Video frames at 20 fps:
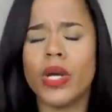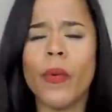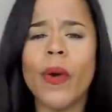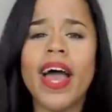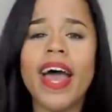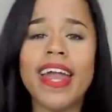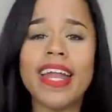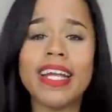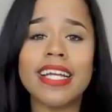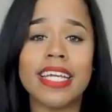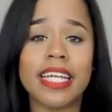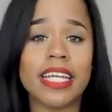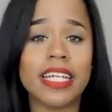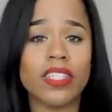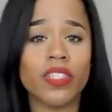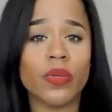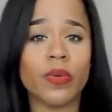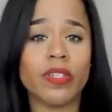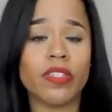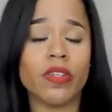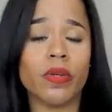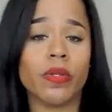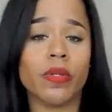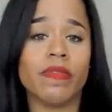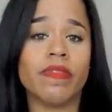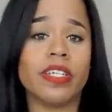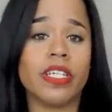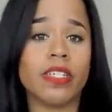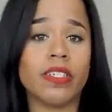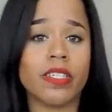go ahead and get into it so
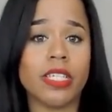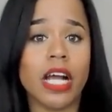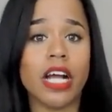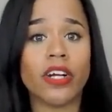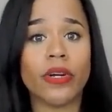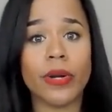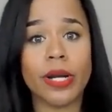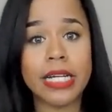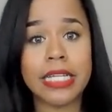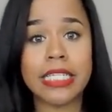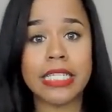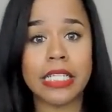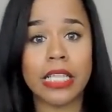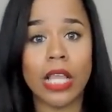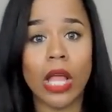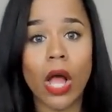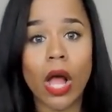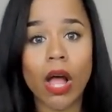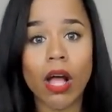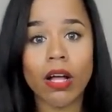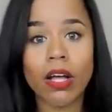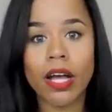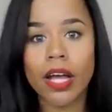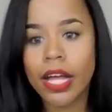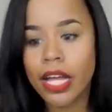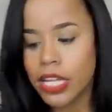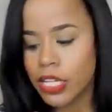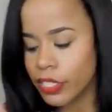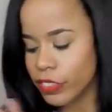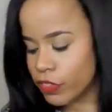the video is not crazy long.
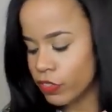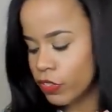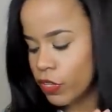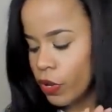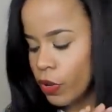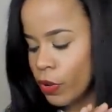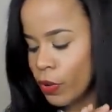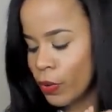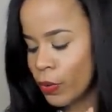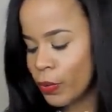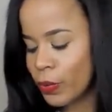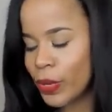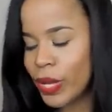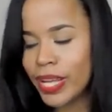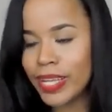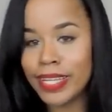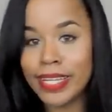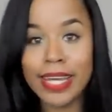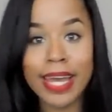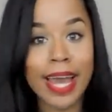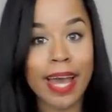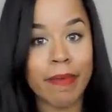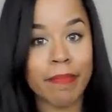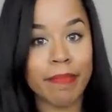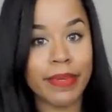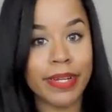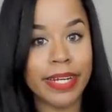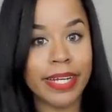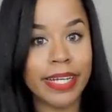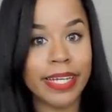So yeah,
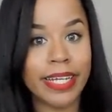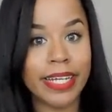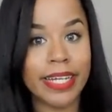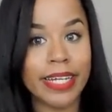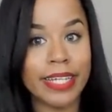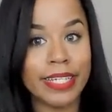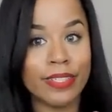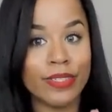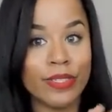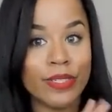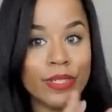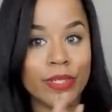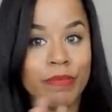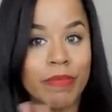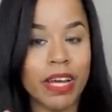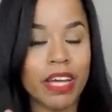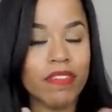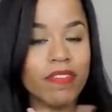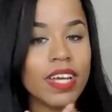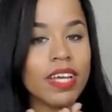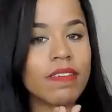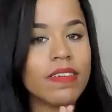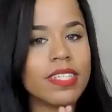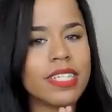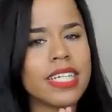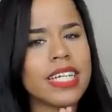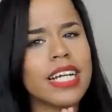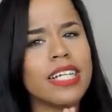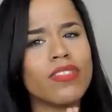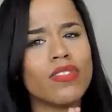I'm going to get into my
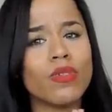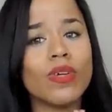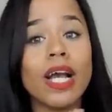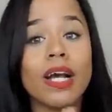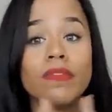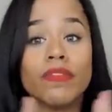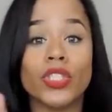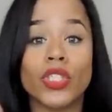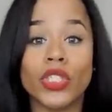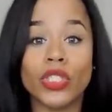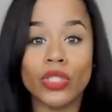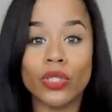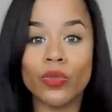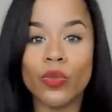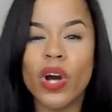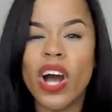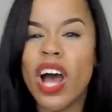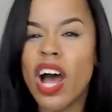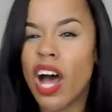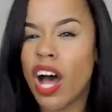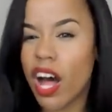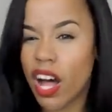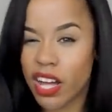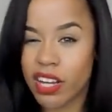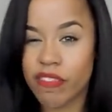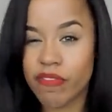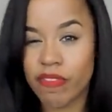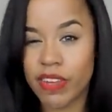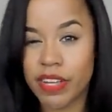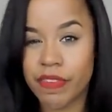favorites. And I do have two
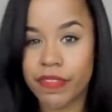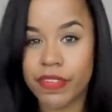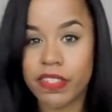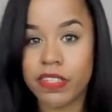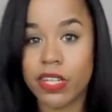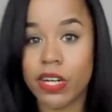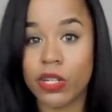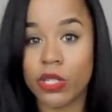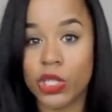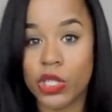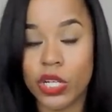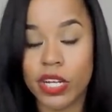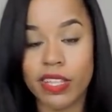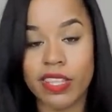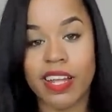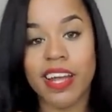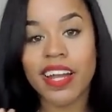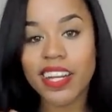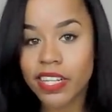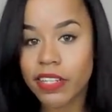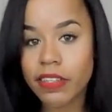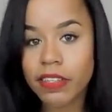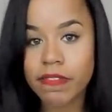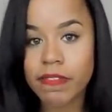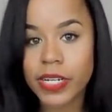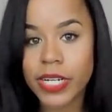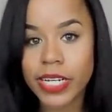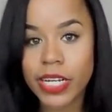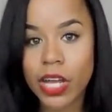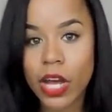unfavorites that I'll share at the end of the
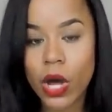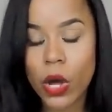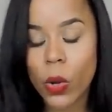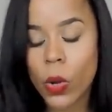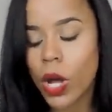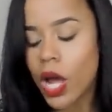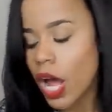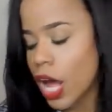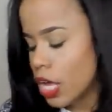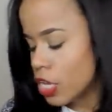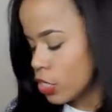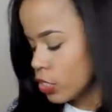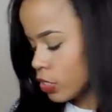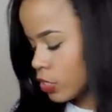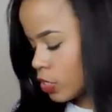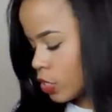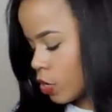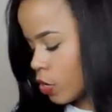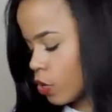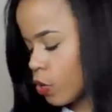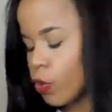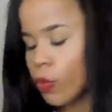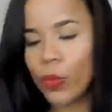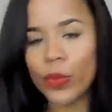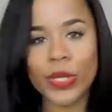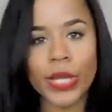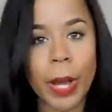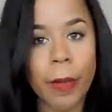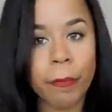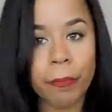video. So
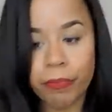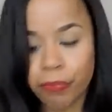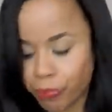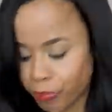yeah.